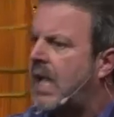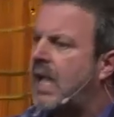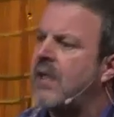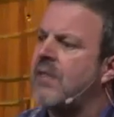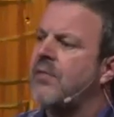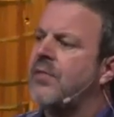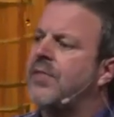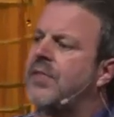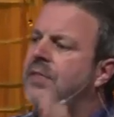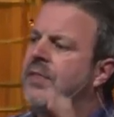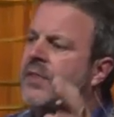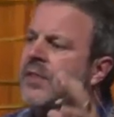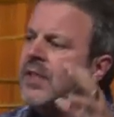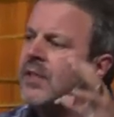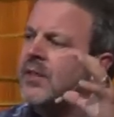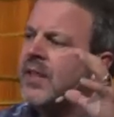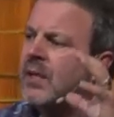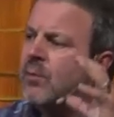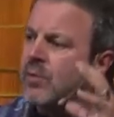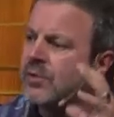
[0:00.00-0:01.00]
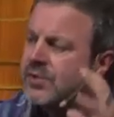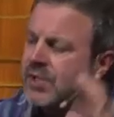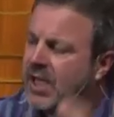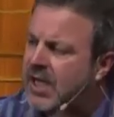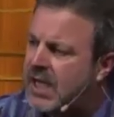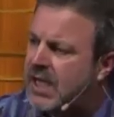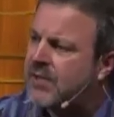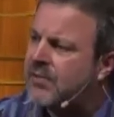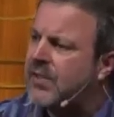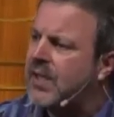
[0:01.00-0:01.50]
And th they will
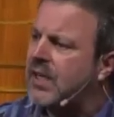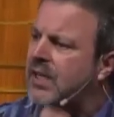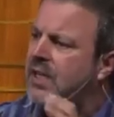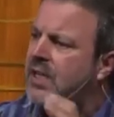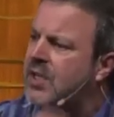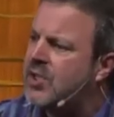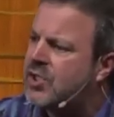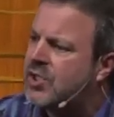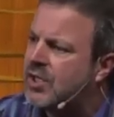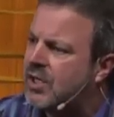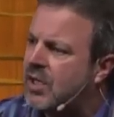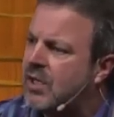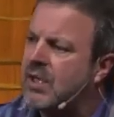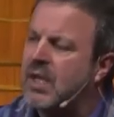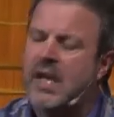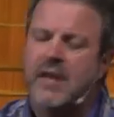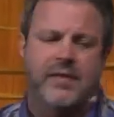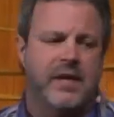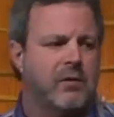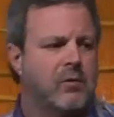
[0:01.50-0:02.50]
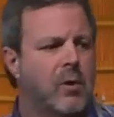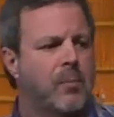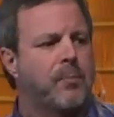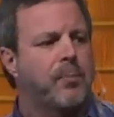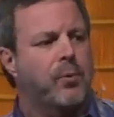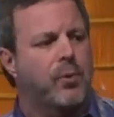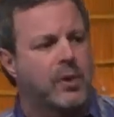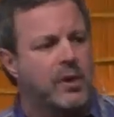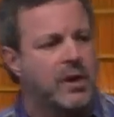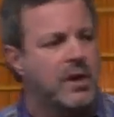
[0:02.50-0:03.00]
take that engine and they will
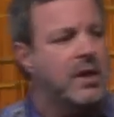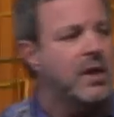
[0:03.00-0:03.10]
put